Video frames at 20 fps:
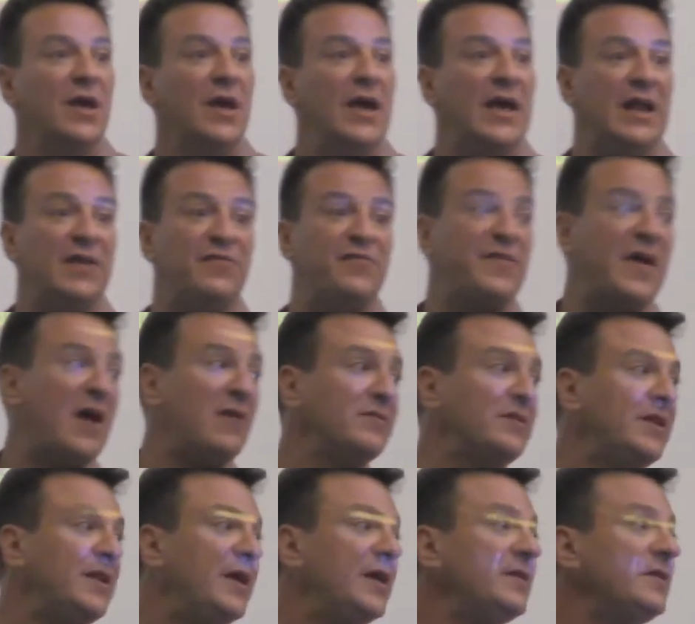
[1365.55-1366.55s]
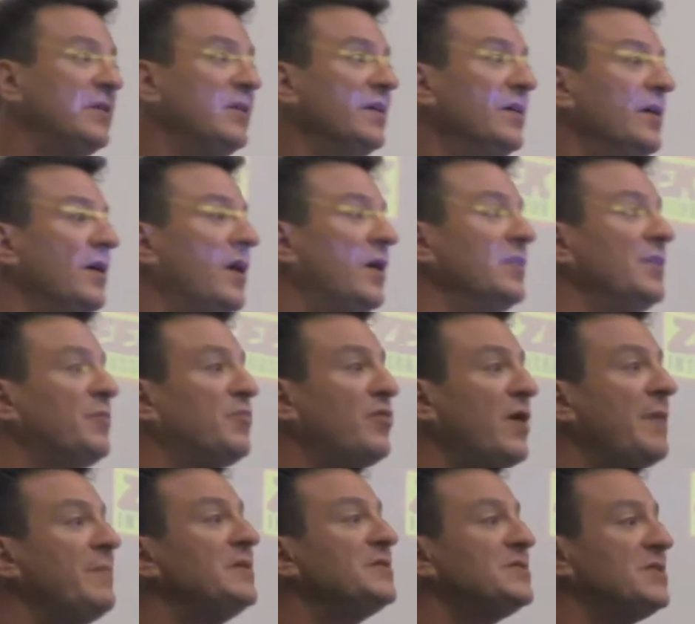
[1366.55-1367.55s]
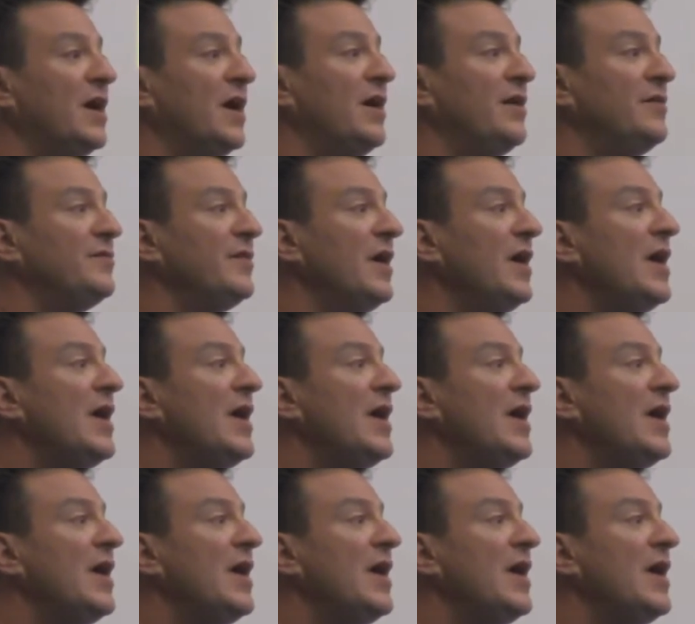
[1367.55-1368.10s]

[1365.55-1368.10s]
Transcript: And I founded it on the premise of